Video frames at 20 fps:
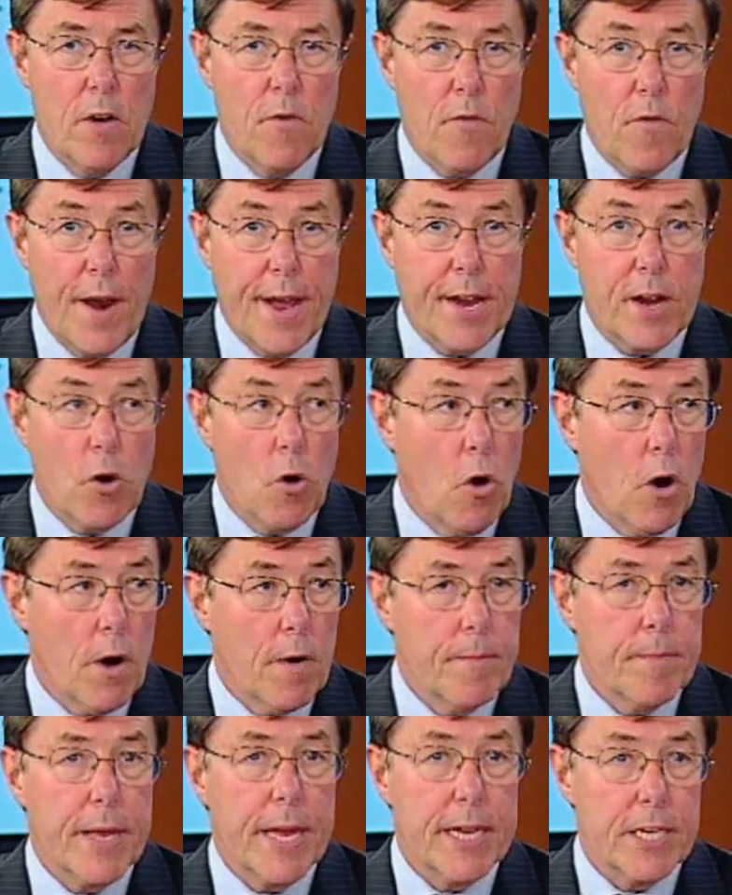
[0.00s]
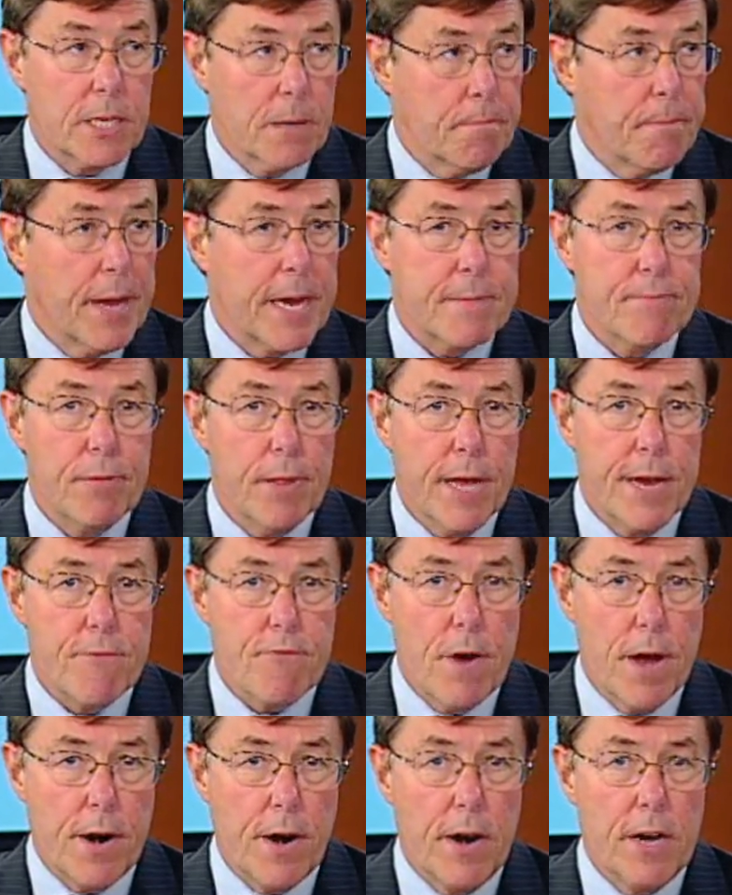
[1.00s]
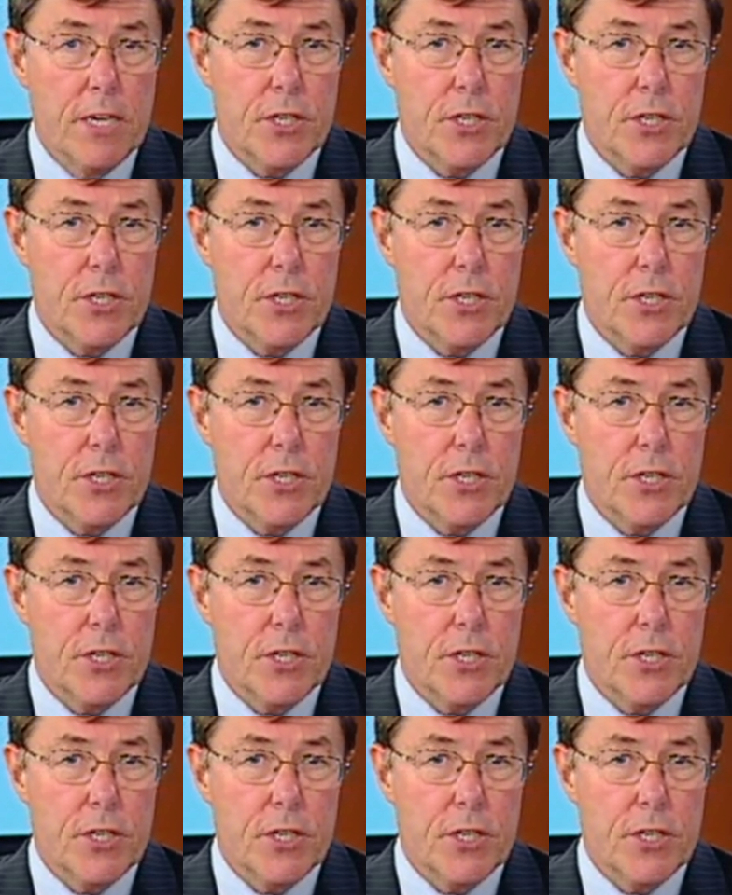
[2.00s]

Frank Gore, he's a big play runner.